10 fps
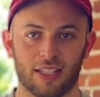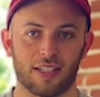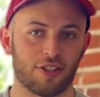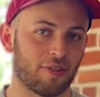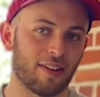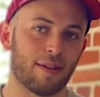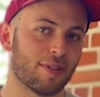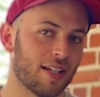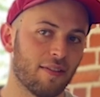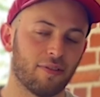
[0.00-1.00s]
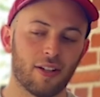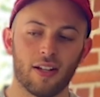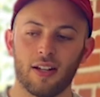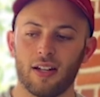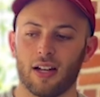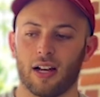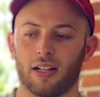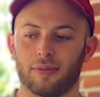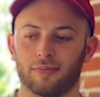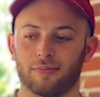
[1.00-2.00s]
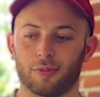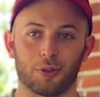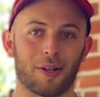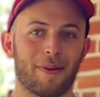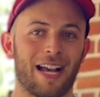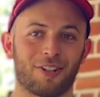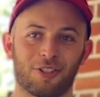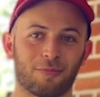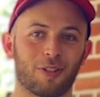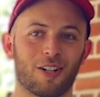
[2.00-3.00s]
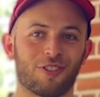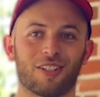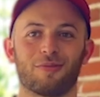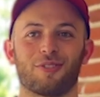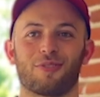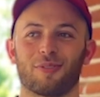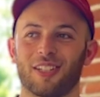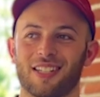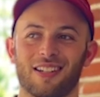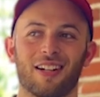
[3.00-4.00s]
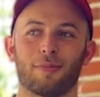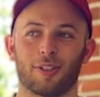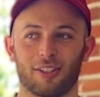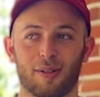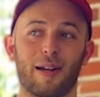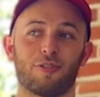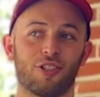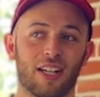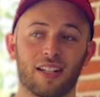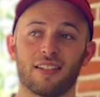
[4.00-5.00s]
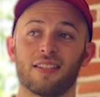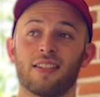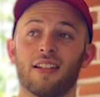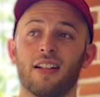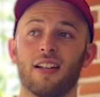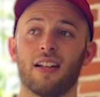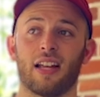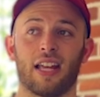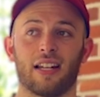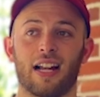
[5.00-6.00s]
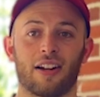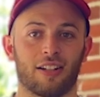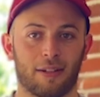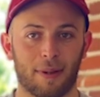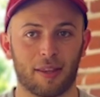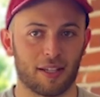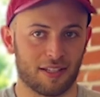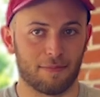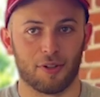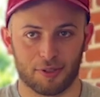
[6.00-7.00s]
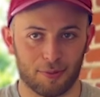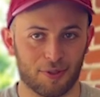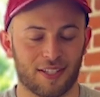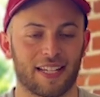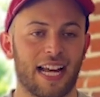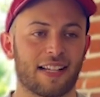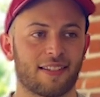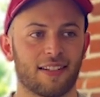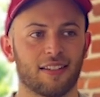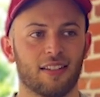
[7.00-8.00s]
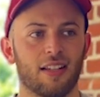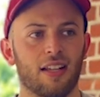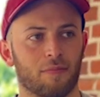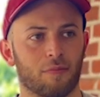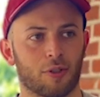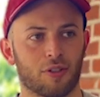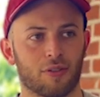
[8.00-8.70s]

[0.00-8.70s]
digifab stuff. We're doing a packaging project, which is really exciting. We're learning about jigs and how to like make things in multiples and casting. I